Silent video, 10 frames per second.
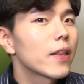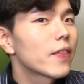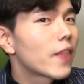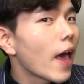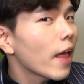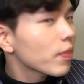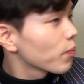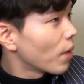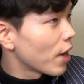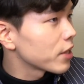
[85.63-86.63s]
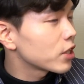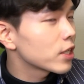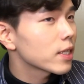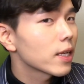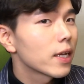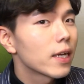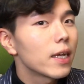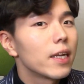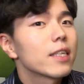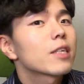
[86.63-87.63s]
That much.
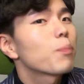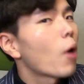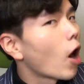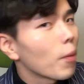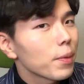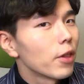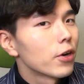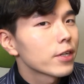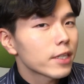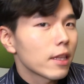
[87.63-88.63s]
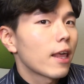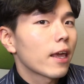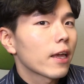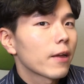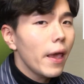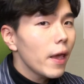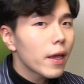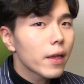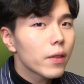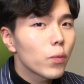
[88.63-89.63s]
It's popular slang.
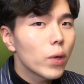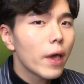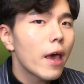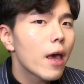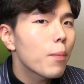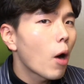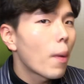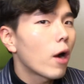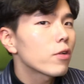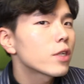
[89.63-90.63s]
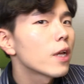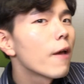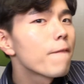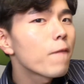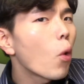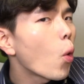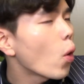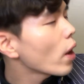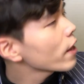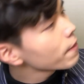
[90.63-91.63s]
And we have about
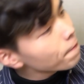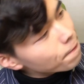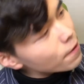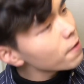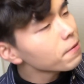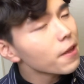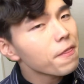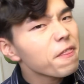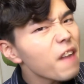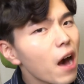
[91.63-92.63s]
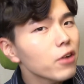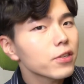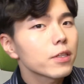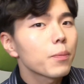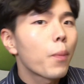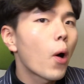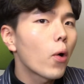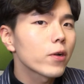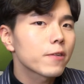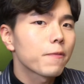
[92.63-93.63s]
450,000
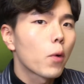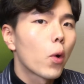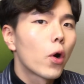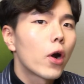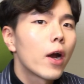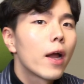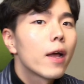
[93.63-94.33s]
posts for